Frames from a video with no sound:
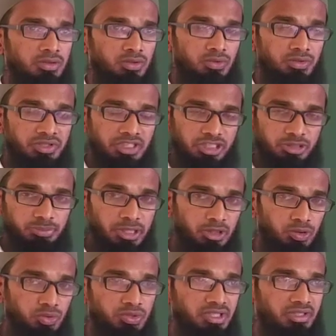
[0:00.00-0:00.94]
with
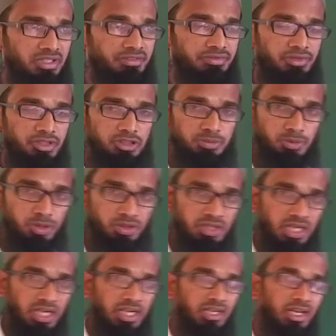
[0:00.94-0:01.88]
respect to that reference
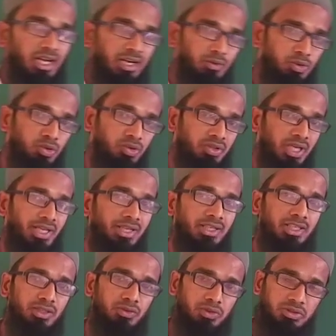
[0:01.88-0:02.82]
point I can have to
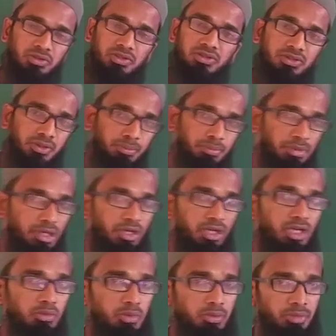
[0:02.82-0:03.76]
calculate what is the
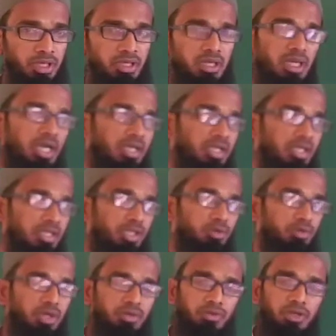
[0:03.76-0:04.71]
bending moment and I need
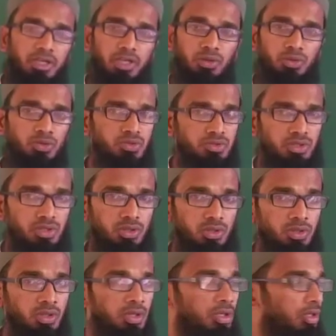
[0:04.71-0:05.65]
to equate it to 0.
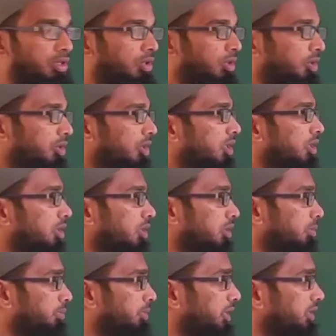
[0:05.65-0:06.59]

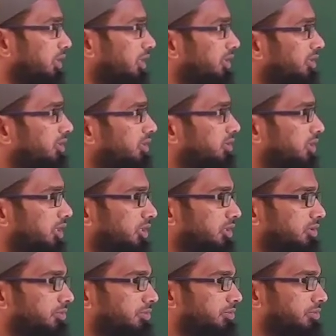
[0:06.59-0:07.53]
Okay, but in this
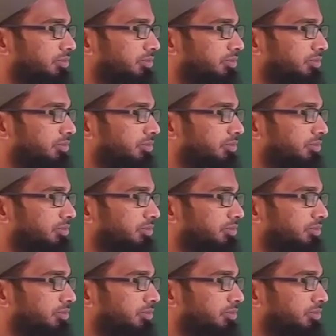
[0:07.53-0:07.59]
case,